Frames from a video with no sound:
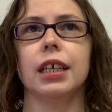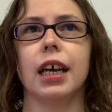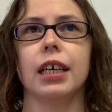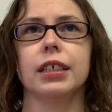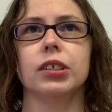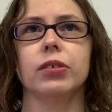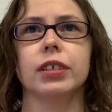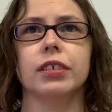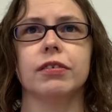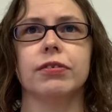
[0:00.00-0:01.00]
a
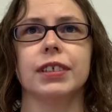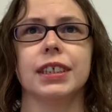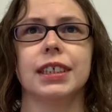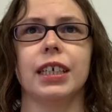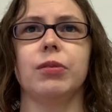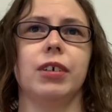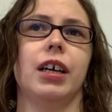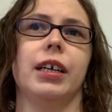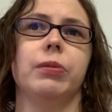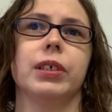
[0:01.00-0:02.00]
sort of state where
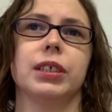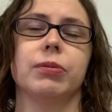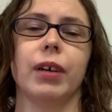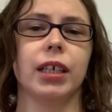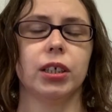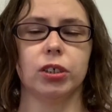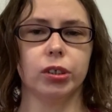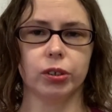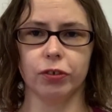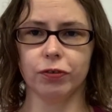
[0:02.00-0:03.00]
I wasn't ready
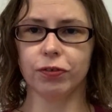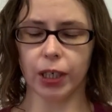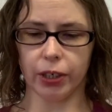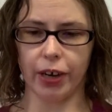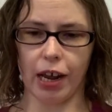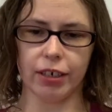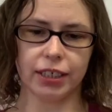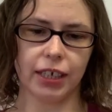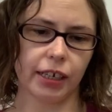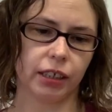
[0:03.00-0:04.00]
to figure out
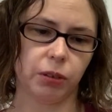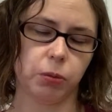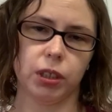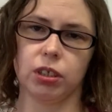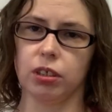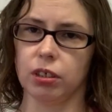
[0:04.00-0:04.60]
exactly which